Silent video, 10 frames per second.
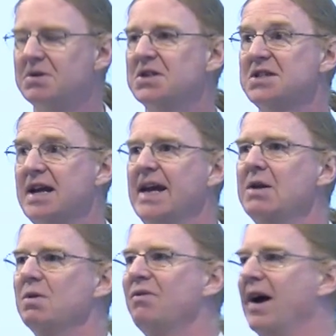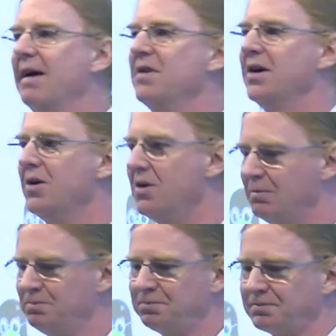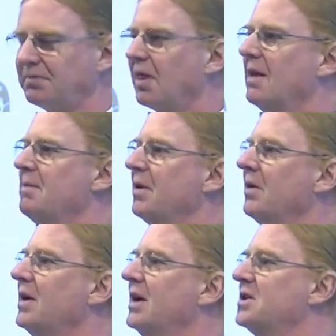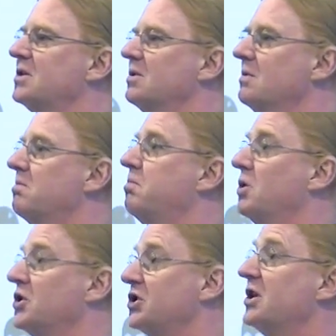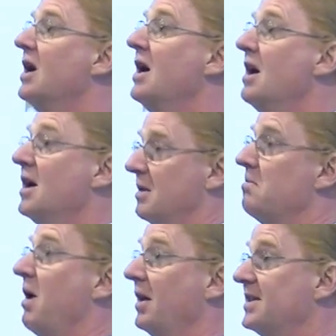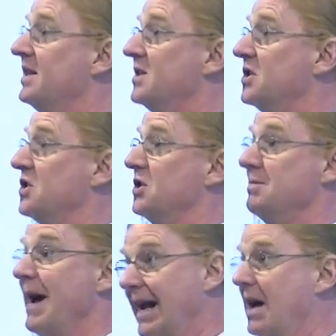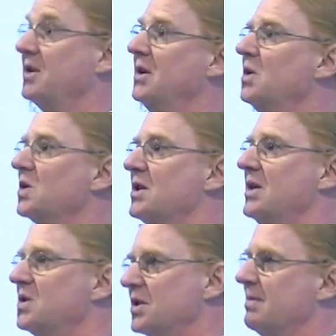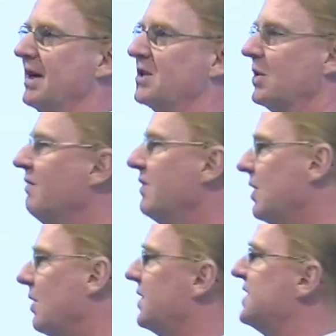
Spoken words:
just gained with 5.0 the ability to push policy decisions back out to user space. So even though the